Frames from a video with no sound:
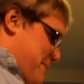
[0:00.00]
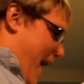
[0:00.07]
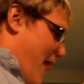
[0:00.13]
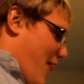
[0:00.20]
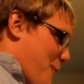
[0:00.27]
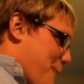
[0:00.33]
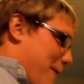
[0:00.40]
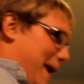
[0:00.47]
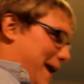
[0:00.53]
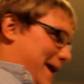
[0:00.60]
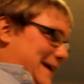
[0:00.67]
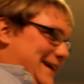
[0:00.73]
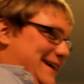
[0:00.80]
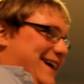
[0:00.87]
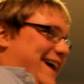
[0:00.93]
mile away.
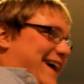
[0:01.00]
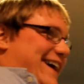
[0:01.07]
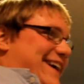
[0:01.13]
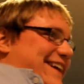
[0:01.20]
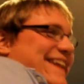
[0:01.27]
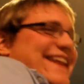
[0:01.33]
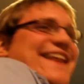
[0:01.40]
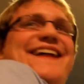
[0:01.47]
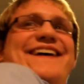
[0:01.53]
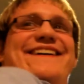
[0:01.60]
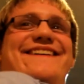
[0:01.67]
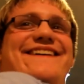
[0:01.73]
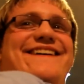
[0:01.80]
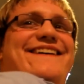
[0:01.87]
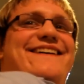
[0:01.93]
on,
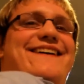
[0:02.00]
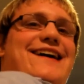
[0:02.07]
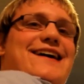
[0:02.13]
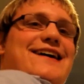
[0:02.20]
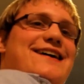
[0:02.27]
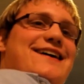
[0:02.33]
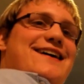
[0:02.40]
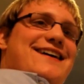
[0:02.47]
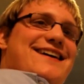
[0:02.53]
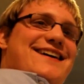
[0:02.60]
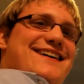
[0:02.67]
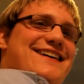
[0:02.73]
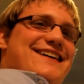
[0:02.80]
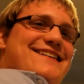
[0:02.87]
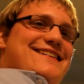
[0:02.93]
okay?
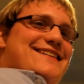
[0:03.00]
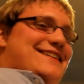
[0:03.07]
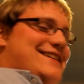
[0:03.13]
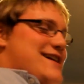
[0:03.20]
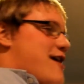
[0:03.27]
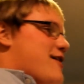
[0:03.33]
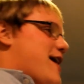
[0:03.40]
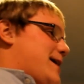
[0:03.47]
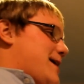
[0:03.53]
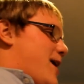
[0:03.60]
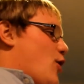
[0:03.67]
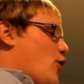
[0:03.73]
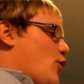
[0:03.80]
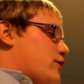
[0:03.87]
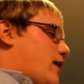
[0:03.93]
All right,
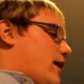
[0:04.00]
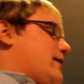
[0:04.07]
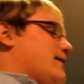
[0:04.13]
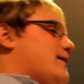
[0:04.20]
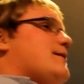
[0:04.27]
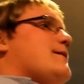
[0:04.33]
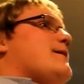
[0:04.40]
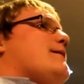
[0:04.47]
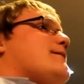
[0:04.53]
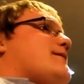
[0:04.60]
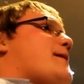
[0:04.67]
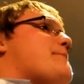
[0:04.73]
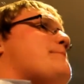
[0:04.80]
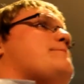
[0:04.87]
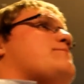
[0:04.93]
I'll hold on. Yep,